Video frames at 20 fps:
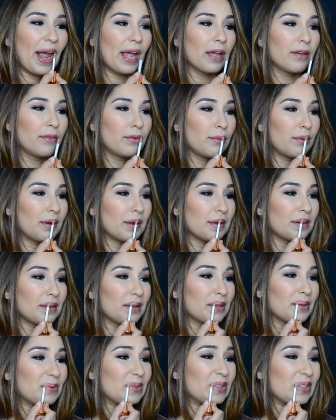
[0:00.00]
If you want
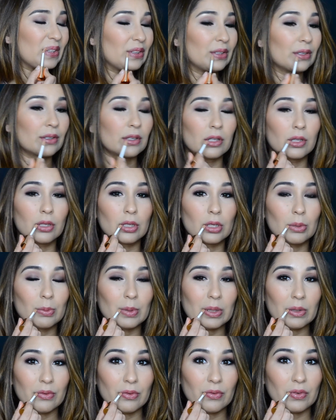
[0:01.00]
your lips to look a little
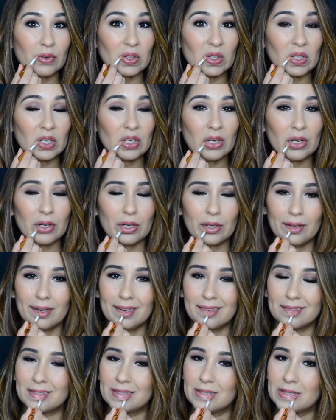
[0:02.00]
bit fuller, all you
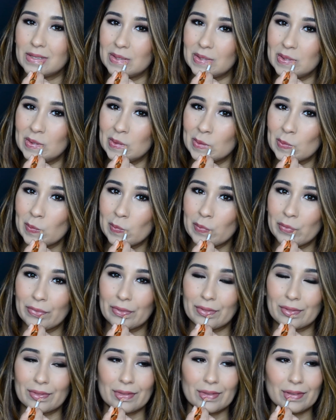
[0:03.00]
have to do
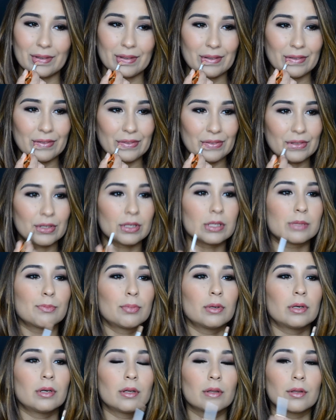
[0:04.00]
is just
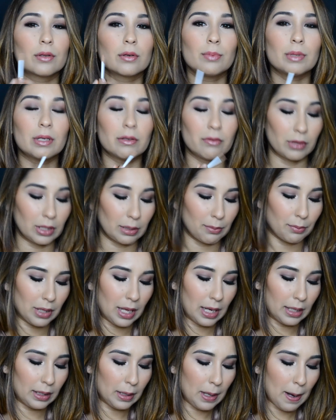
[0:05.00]
put a little bit of lip
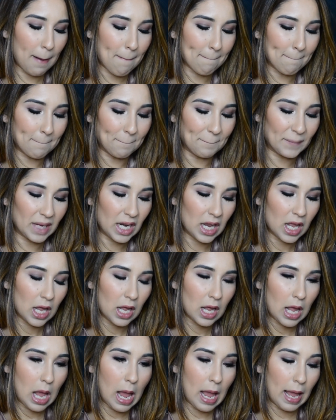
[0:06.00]
liner
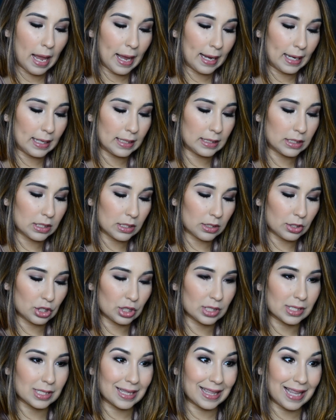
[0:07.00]
and
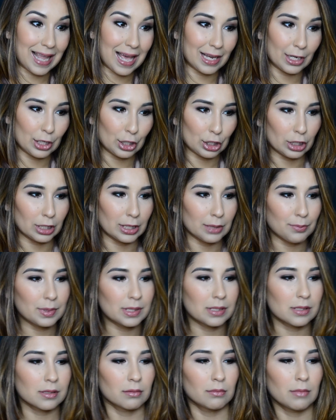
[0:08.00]
just line your
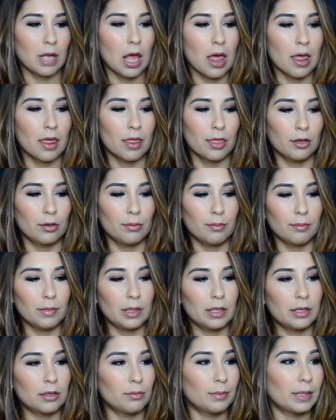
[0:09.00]
lips.
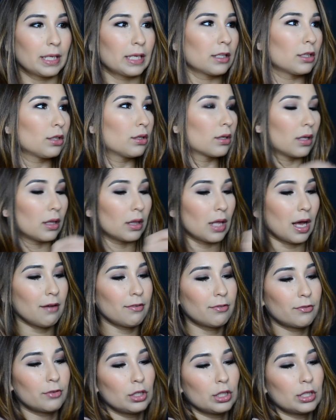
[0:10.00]
It'll make it look a
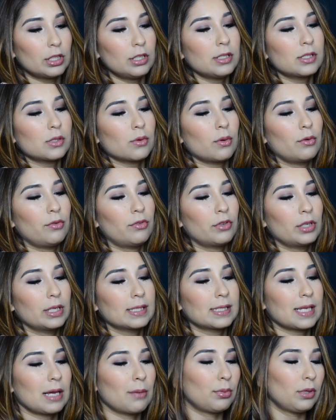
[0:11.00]
lot fuller. So for
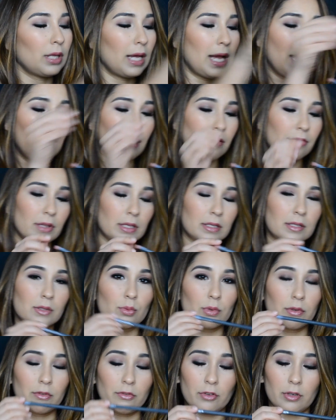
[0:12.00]
example, I have this
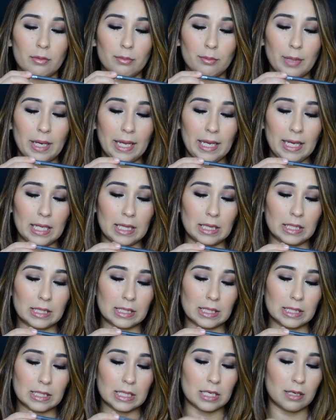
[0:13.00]
one from Bite and
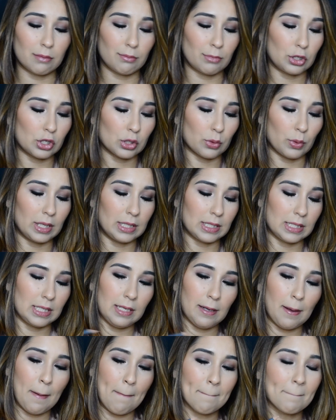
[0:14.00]
this is the number
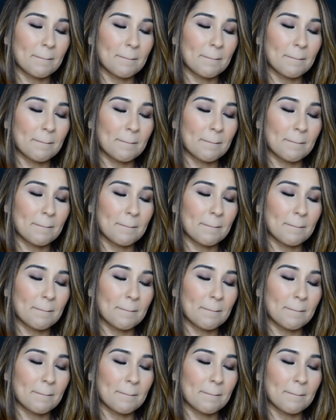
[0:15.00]
20.